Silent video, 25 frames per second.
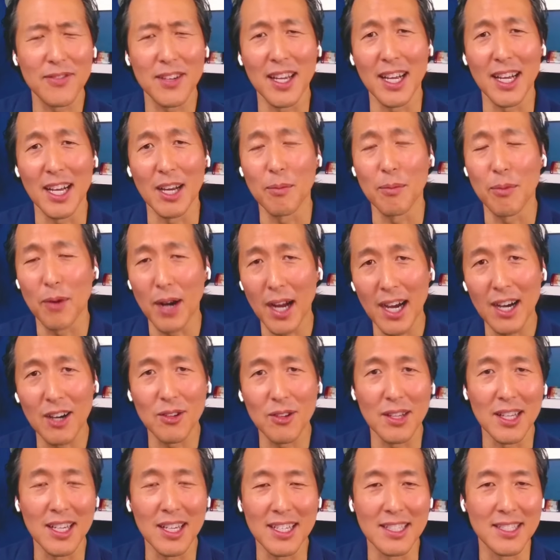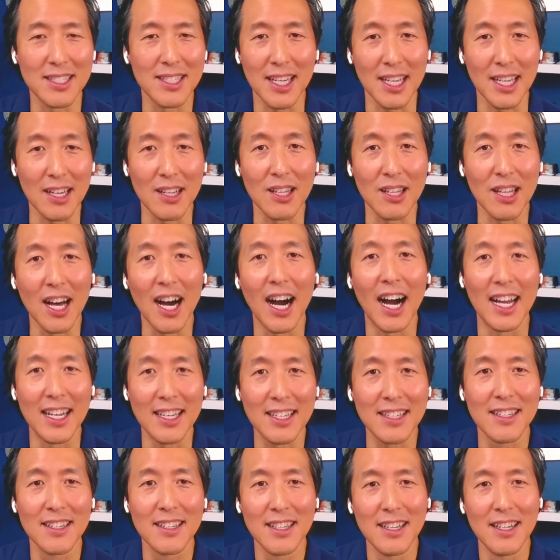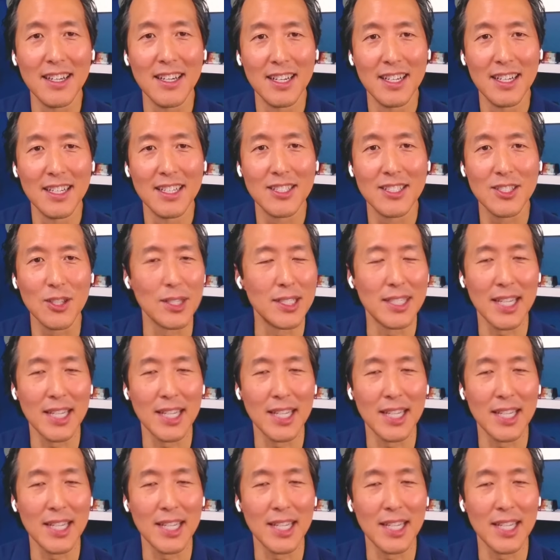a brow. It's like a lot. So it's not